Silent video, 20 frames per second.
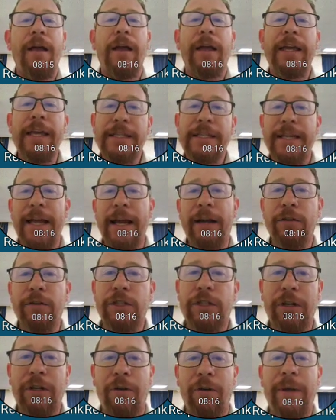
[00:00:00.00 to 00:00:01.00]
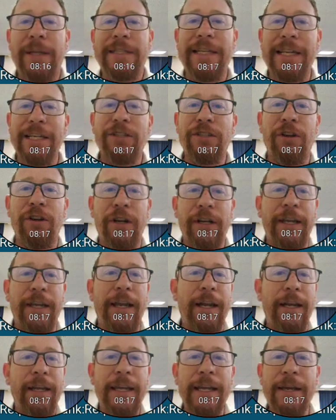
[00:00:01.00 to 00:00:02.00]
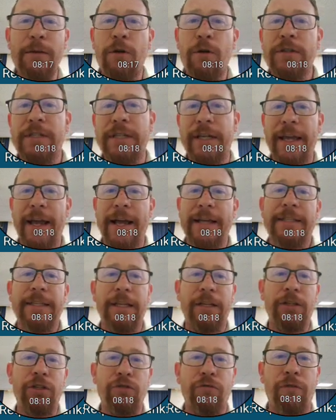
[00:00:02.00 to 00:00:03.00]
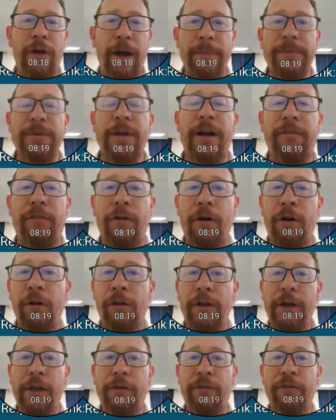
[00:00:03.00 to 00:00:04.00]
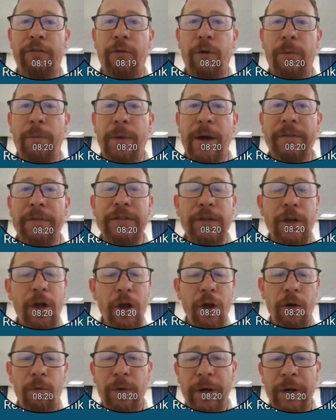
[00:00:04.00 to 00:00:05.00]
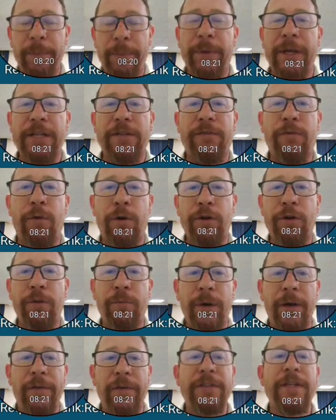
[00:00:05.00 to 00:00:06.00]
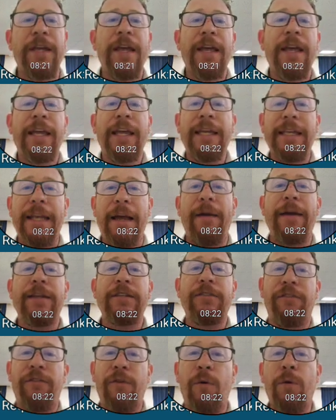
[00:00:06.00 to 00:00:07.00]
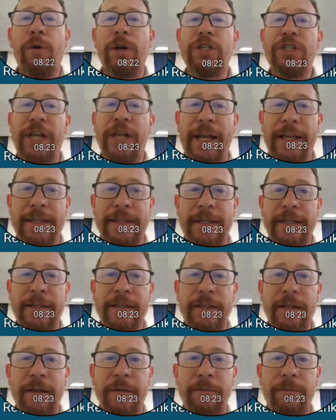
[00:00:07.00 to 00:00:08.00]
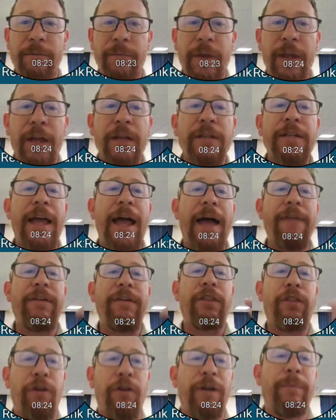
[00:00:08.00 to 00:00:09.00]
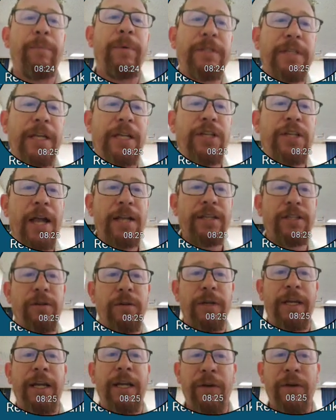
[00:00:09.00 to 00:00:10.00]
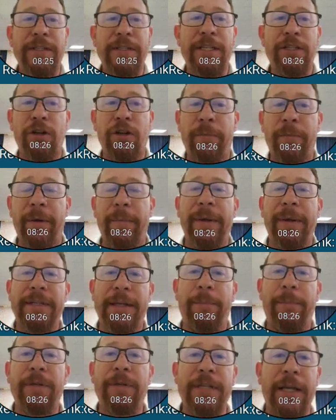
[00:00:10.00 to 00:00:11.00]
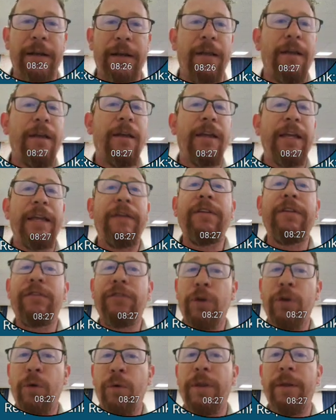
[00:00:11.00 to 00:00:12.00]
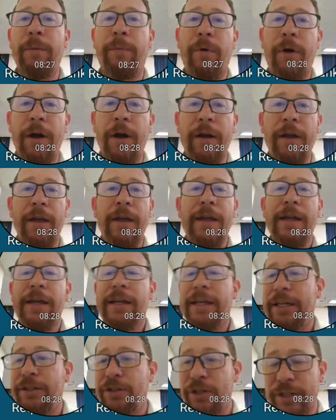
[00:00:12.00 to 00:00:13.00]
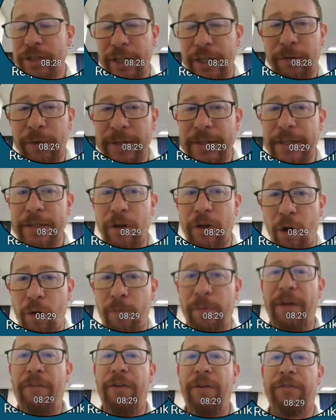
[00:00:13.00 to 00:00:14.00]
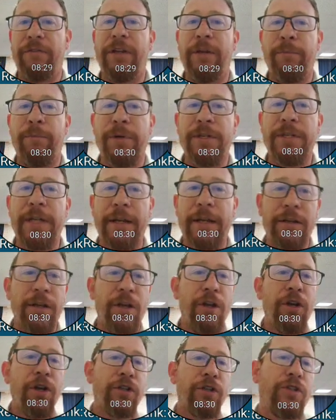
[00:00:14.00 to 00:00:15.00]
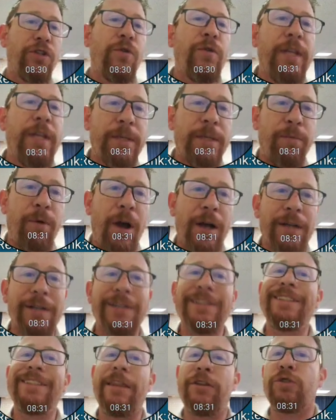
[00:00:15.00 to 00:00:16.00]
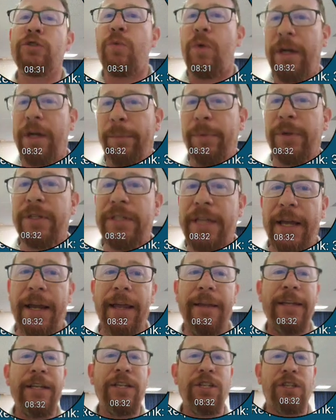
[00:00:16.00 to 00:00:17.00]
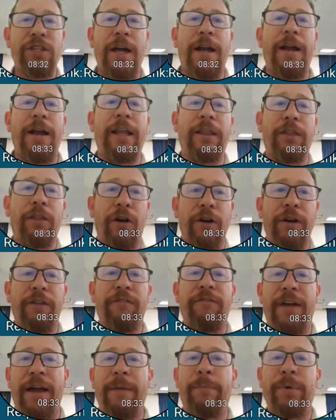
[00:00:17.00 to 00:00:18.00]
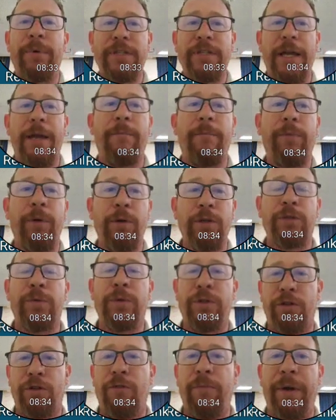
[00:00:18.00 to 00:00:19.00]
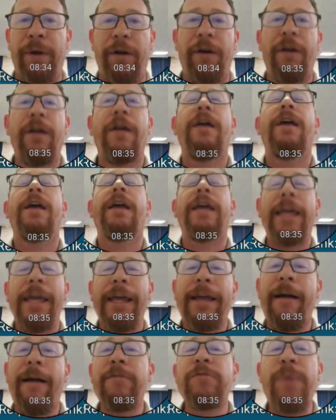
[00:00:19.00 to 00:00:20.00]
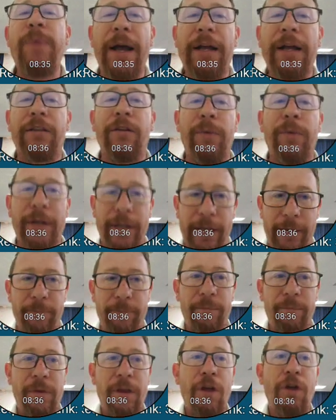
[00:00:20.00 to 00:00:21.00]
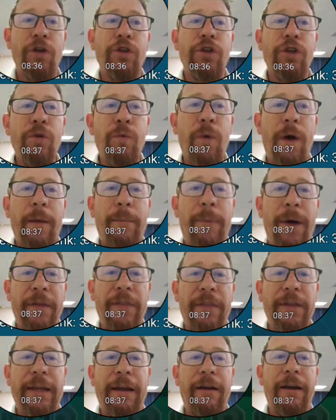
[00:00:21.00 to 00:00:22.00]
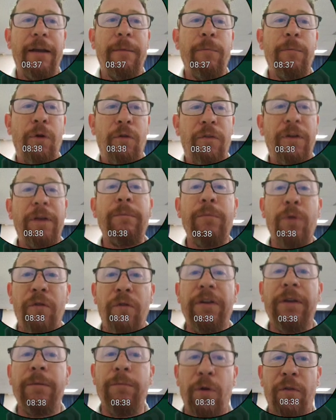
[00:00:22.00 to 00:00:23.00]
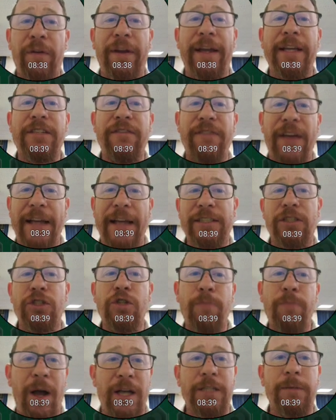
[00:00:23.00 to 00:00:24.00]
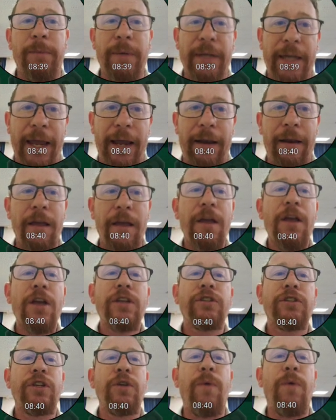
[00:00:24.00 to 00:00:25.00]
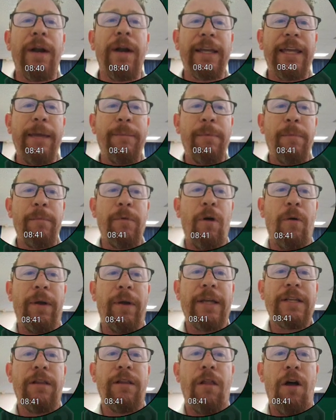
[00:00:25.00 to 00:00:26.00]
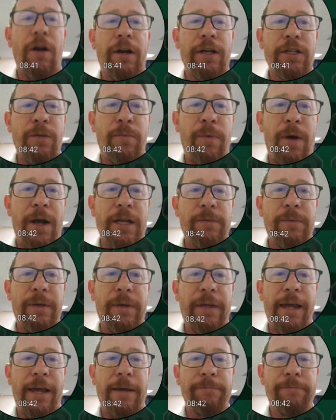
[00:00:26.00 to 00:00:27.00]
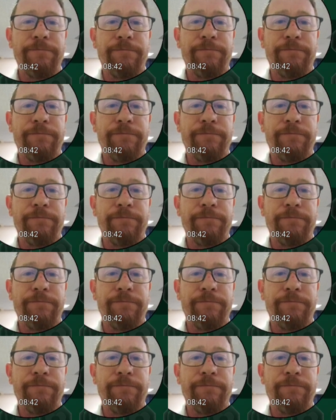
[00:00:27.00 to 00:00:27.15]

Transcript: He cycles through. It's his turn again. He wasn't cast it. Drops off all the other 4 buffs. Replays 4 new buffs. He now has 4 chances to have a 30% chance to increase his turn meter by 10%. Even if 2 of them proc, he just increased his own by 15%. 2 of these procs, there's another 20%, and he just got a 35% boost to his turn meter. He comes back through again. You want Apothecary moving as fast as you possibly can. So you want to keep him going as long as you possibly can.